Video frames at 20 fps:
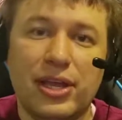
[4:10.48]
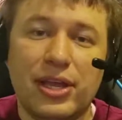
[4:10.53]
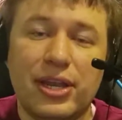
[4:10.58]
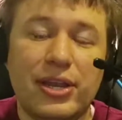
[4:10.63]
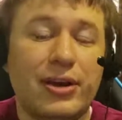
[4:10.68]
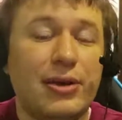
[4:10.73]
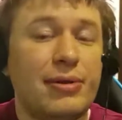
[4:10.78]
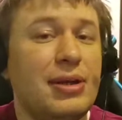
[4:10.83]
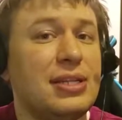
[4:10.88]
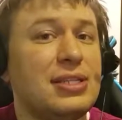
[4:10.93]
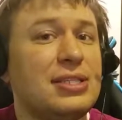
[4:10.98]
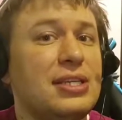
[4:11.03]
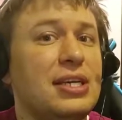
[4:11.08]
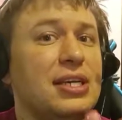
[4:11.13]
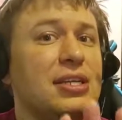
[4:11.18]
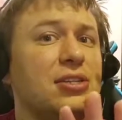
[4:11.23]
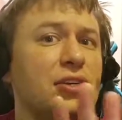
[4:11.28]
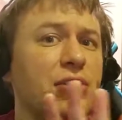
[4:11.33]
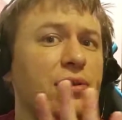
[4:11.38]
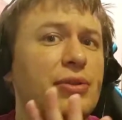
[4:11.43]
Now, I'm not
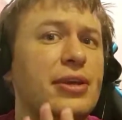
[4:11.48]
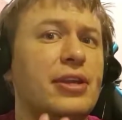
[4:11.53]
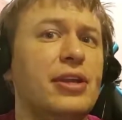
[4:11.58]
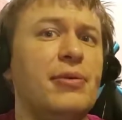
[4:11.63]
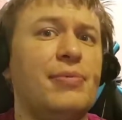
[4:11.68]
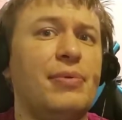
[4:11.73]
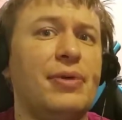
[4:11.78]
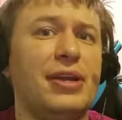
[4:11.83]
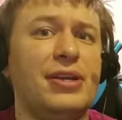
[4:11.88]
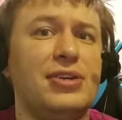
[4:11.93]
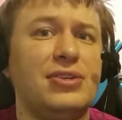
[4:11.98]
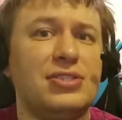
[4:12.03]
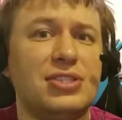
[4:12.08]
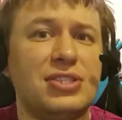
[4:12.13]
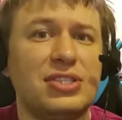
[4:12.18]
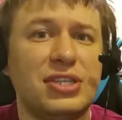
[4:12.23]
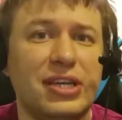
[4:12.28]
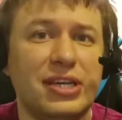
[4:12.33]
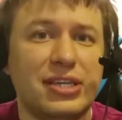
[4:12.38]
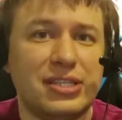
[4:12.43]
saying don't let your players
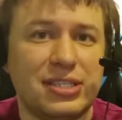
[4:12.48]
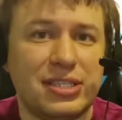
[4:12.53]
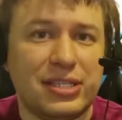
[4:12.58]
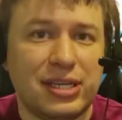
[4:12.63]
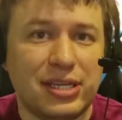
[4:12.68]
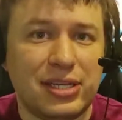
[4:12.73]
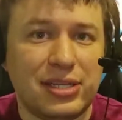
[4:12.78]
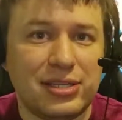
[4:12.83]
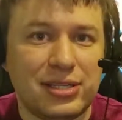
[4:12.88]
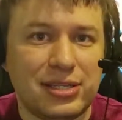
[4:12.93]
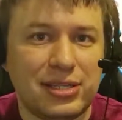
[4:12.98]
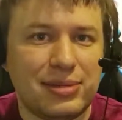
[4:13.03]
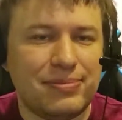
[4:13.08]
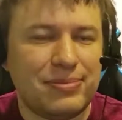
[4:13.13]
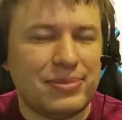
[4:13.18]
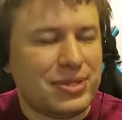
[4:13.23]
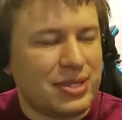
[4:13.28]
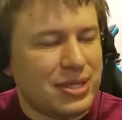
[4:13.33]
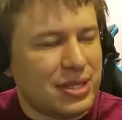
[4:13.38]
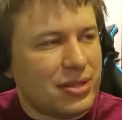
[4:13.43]
discuss things. I'm
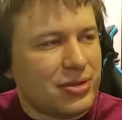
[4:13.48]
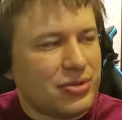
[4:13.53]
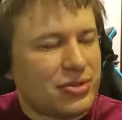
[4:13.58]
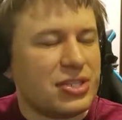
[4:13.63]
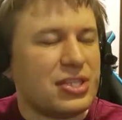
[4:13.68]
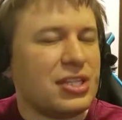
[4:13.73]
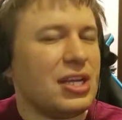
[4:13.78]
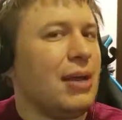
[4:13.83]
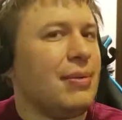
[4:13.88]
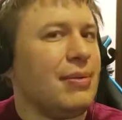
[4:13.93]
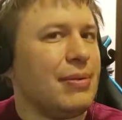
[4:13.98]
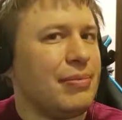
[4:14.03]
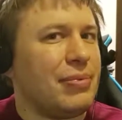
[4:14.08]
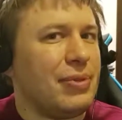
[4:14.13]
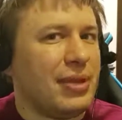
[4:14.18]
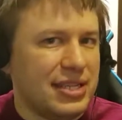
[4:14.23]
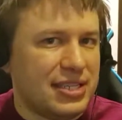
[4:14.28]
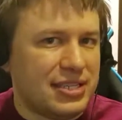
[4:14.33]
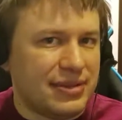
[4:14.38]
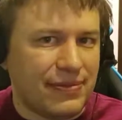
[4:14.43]
saying there's a time and
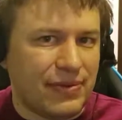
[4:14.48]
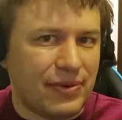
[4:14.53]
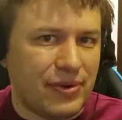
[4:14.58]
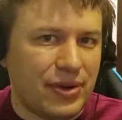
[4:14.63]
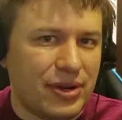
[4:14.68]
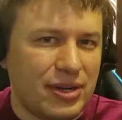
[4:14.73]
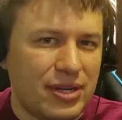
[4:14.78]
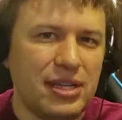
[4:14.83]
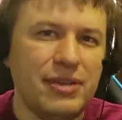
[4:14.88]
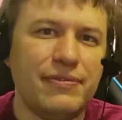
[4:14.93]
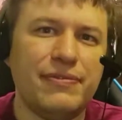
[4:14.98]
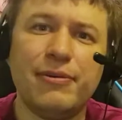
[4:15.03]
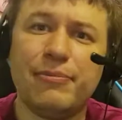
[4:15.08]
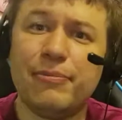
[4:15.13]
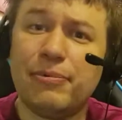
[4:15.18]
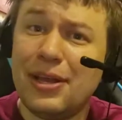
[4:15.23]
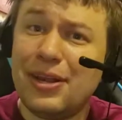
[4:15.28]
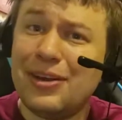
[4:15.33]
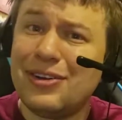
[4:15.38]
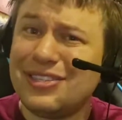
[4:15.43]
place for it. And if your
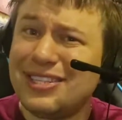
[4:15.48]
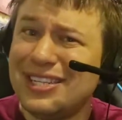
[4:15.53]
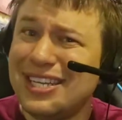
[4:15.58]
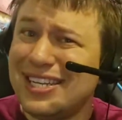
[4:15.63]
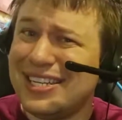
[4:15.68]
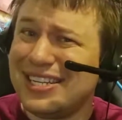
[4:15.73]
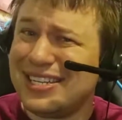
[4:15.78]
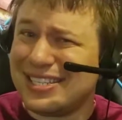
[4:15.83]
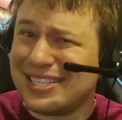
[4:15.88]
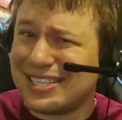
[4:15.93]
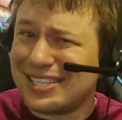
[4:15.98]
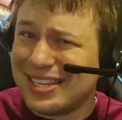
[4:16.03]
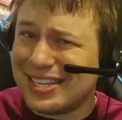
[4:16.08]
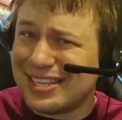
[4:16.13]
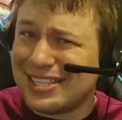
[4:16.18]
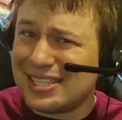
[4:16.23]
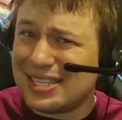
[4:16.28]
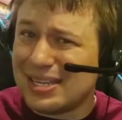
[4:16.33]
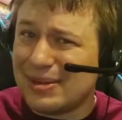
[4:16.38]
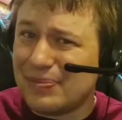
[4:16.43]
players need to
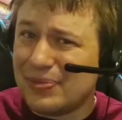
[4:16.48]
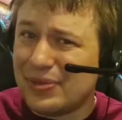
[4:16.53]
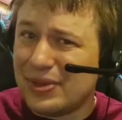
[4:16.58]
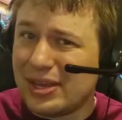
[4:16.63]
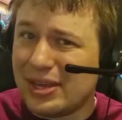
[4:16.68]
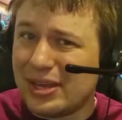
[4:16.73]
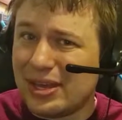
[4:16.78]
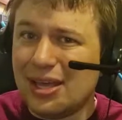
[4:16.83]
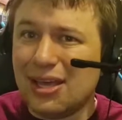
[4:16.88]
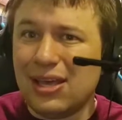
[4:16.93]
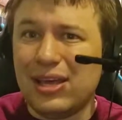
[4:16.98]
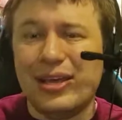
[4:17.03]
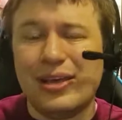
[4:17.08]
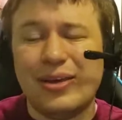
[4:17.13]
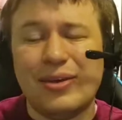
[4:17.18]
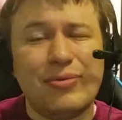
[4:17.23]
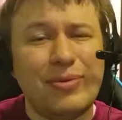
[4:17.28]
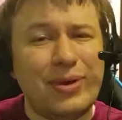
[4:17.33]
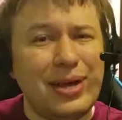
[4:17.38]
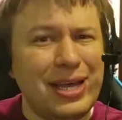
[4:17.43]
discuss something,
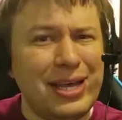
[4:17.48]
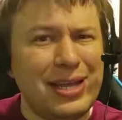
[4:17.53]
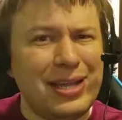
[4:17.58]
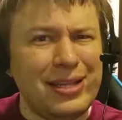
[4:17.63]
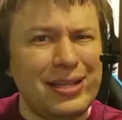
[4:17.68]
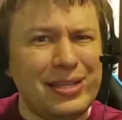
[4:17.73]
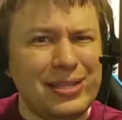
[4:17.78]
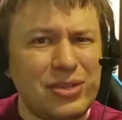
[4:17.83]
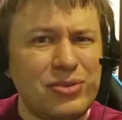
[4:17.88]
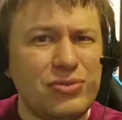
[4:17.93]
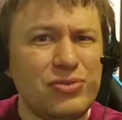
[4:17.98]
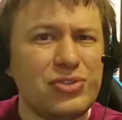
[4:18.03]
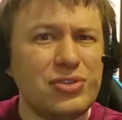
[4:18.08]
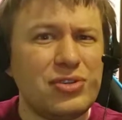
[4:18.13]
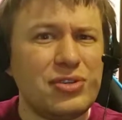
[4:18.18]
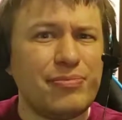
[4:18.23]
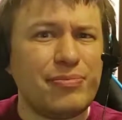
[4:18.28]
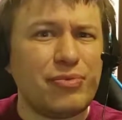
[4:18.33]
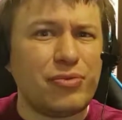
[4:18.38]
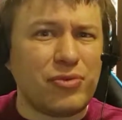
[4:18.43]
well, you
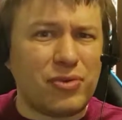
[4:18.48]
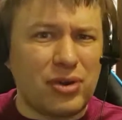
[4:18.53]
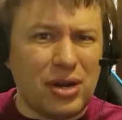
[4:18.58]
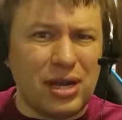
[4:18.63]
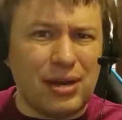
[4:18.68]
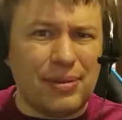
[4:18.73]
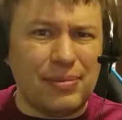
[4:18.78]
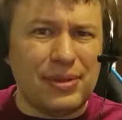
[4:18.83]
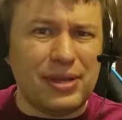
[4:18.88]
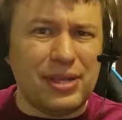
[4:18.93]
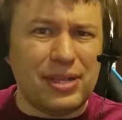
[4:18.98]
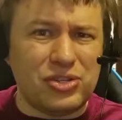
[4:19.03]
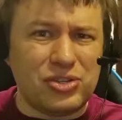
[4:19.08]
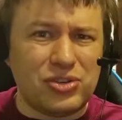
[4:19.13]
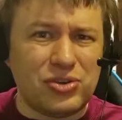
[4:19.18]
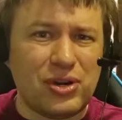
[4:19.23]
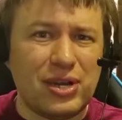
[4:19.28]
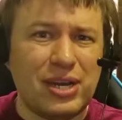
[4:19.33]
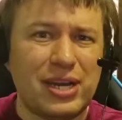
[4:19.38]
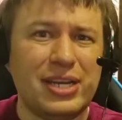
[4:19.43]
should probably
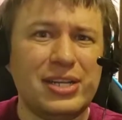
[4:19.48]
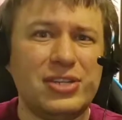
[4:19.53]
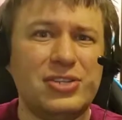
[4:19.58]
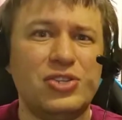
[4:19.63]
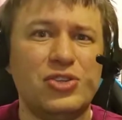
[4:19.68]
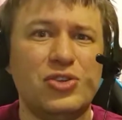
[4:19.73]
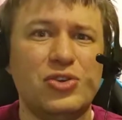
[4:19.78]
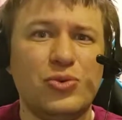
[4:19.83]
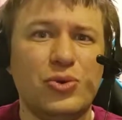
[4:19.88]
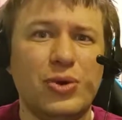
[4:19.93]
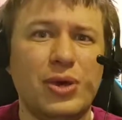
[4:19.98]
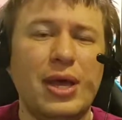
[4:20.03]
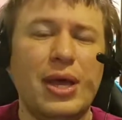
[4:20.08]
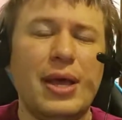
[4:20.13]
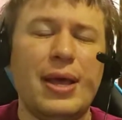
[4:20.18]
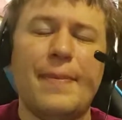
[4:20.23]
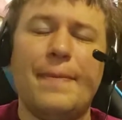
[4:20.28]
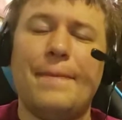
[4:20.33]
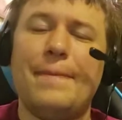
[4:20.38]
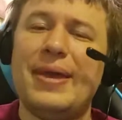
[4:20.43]
try to
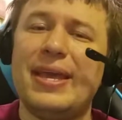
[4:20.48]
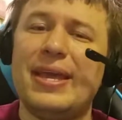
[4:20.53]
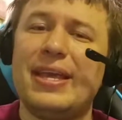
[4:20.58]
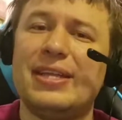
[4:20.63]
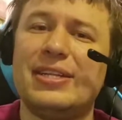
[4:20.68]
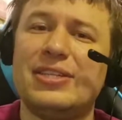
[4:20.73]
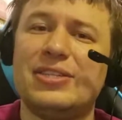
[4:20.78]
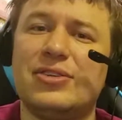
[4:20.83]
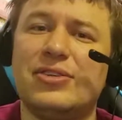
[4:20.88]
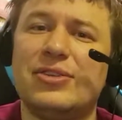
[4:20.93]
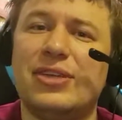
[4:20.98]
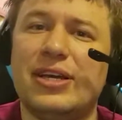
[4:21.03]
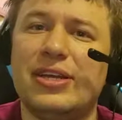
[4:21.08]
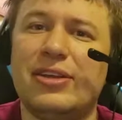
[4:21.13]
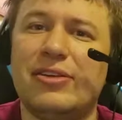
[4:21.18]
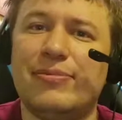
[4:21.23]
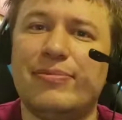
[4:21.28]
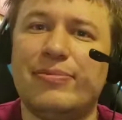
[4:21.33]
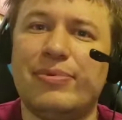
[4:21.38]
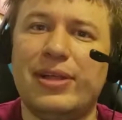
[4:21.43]
make it so that
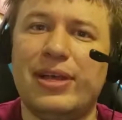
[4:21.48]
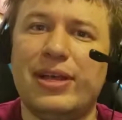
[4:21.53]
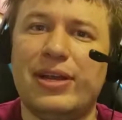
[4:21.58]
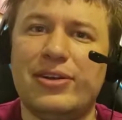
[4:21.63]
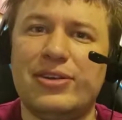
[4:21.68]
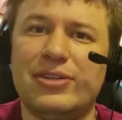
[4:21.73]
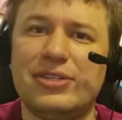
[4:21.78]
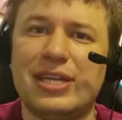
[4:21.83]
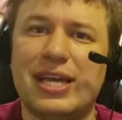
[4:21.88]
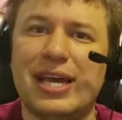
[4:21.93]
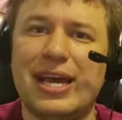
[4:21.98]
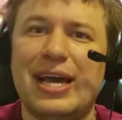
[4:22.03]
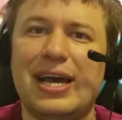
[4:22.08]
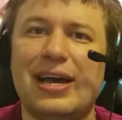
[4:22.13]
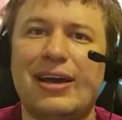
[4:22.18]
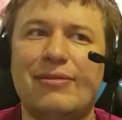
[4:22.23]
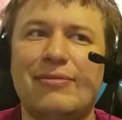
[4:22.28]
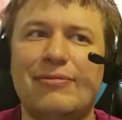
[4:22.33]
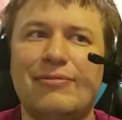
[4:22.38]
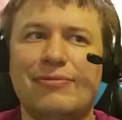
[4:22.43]
your players
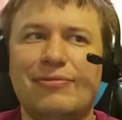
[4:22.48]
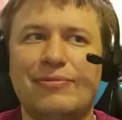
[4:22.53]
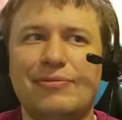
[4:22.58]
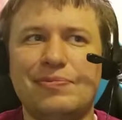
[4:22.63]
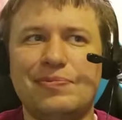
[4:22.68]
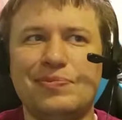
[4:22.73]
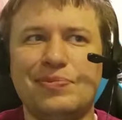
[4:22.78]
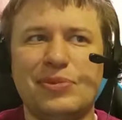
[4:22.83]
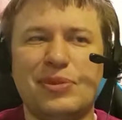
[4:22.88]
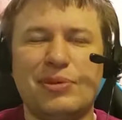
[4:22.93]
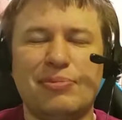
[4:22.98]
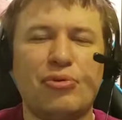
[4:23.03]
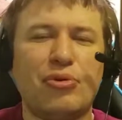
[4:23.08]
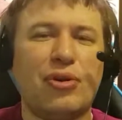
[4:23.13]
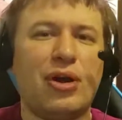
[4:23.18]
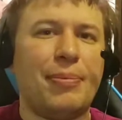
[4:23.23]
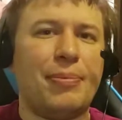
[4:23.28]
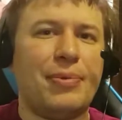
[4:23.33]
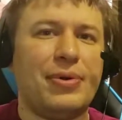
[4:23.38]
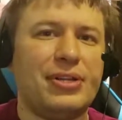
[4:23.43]
have the
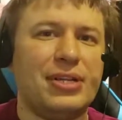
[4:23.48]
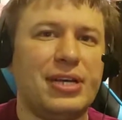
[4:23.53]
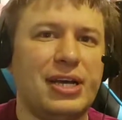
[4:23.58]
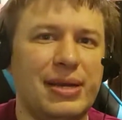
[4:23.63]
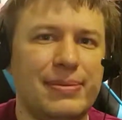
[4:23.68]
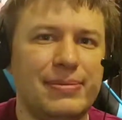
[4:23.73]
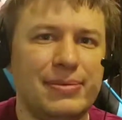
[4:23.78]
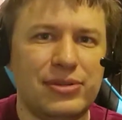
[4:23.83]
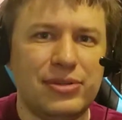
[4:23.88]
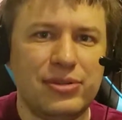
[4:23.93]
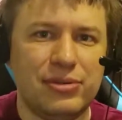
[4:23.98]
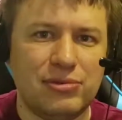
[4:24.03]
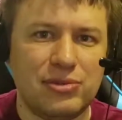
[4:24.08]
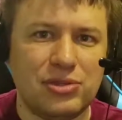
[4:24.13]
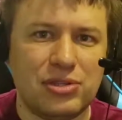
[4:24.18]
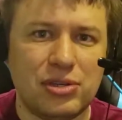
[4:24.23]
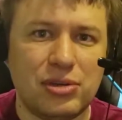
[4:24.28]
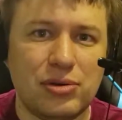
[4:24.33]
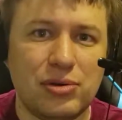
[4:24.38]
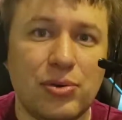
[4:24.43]
proper time to do
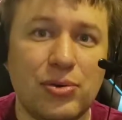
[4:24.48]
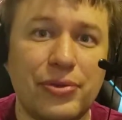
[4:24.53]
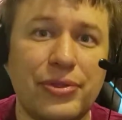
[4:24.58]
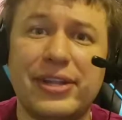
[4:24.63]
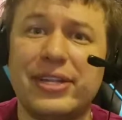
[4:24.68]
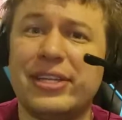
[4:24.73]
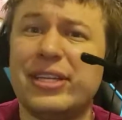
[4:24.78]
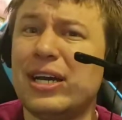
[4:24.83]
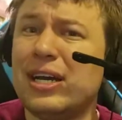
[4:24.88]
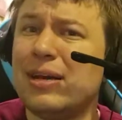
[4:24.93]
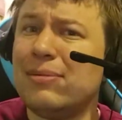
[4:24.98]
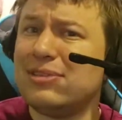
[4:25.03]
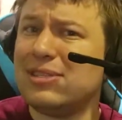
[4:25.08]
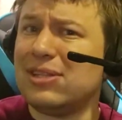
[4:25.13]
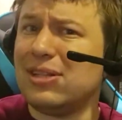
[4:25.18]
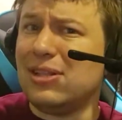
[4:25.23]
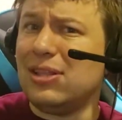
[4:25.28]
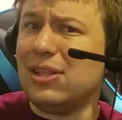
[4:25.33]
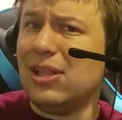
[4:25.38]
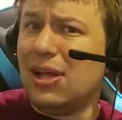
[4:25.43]
so, or that time is
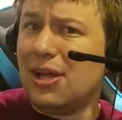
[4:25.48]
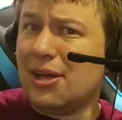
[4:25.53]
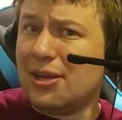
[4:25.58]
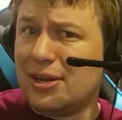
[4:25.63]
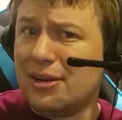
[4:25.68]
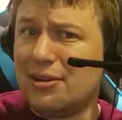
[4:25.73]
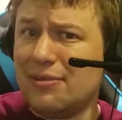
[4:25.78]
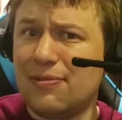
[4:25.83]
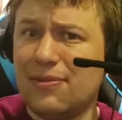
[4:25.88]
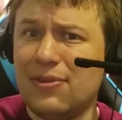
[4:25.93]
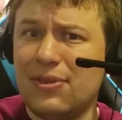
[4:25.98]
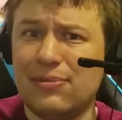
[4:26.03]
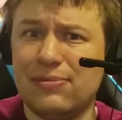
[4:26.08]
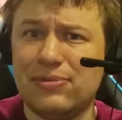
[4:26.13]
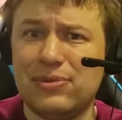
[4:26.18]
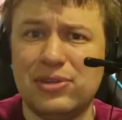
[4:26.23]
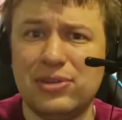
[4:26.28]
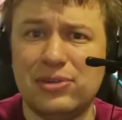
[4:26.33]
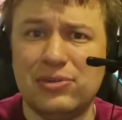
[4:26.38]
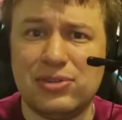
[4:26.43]
allotted for them
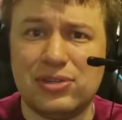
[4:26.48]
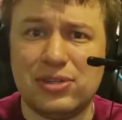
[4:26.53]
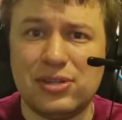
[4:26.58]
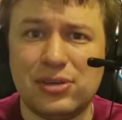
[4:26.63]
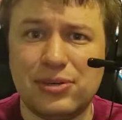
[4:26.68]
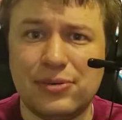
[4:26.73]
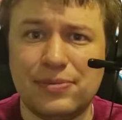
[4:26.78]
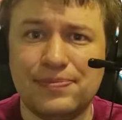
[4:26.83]
to do so.